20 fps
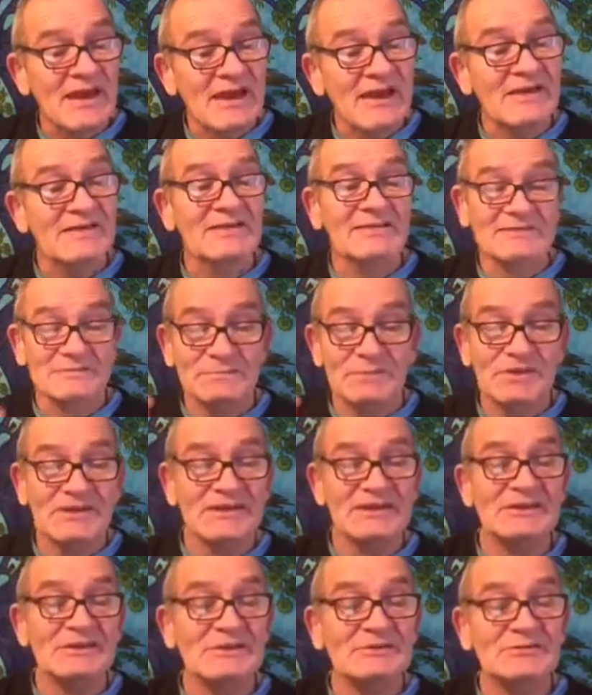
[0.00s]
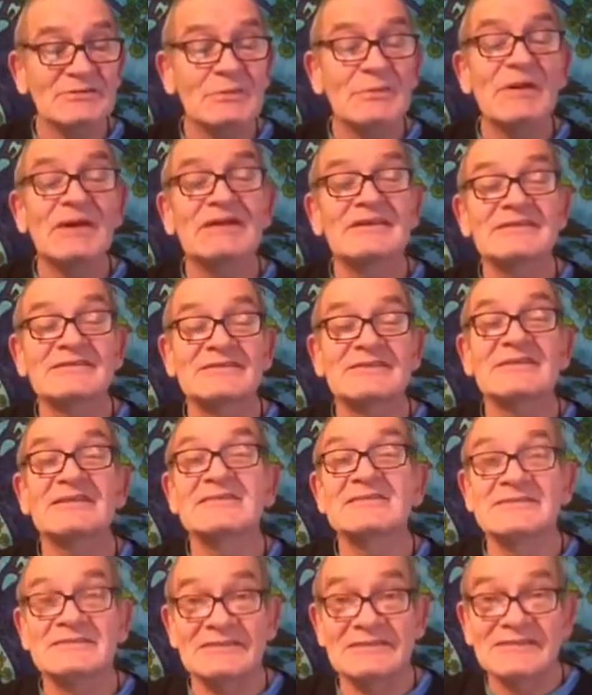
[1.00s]
That's pretty good for
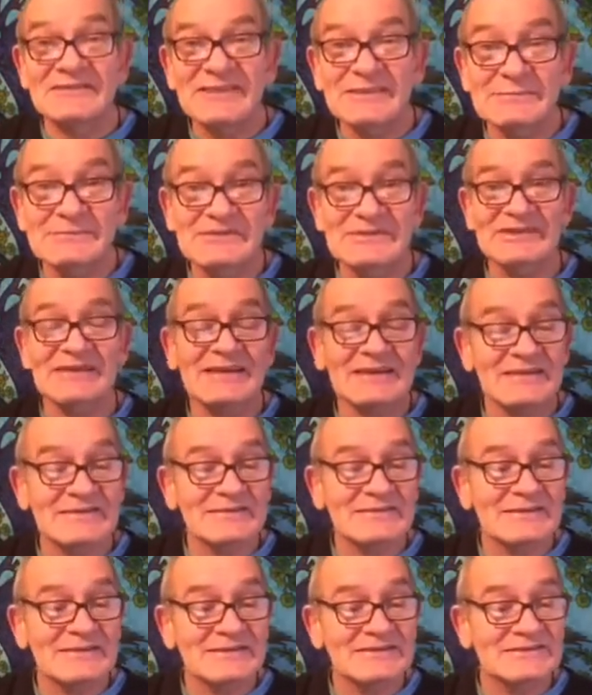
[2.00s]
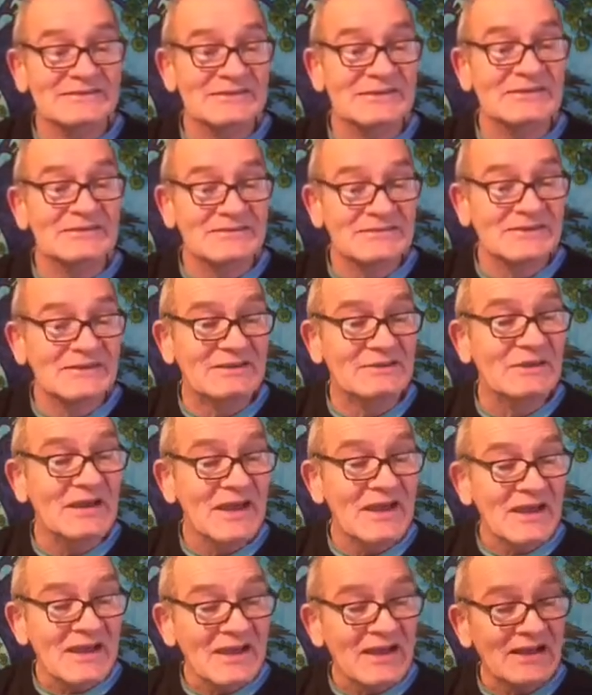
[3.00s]
Pisceans in terms of getting things done, you know,
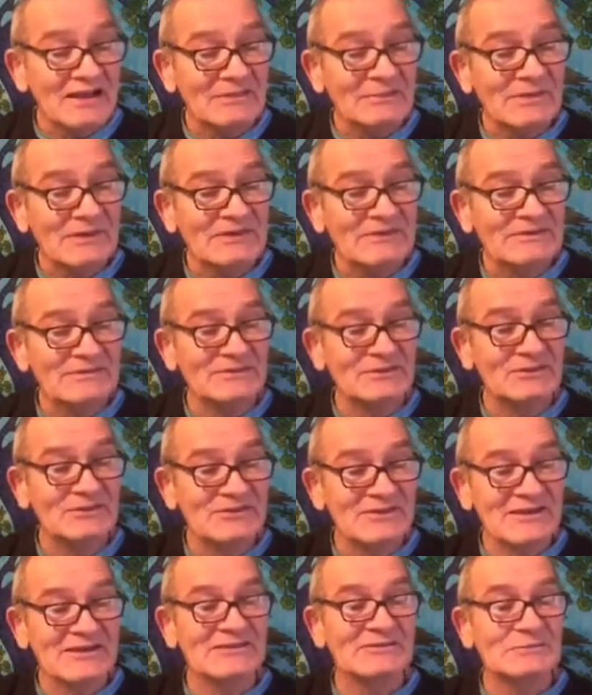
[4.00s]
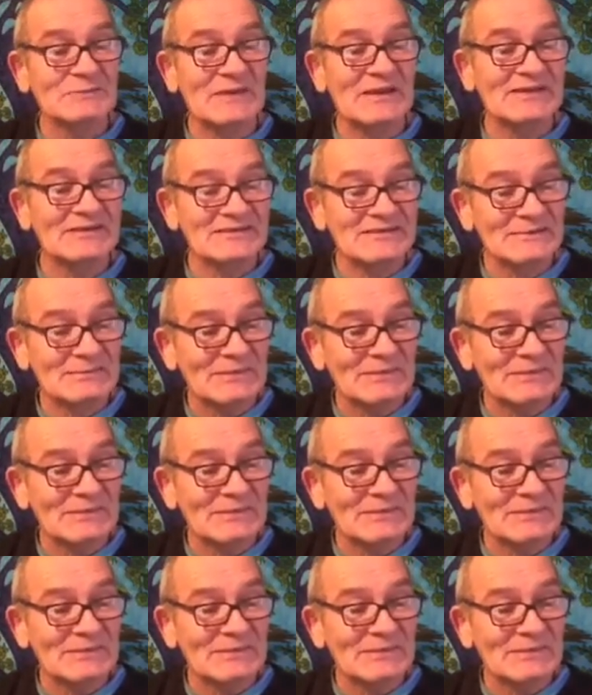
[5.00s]
and it makes good aspects.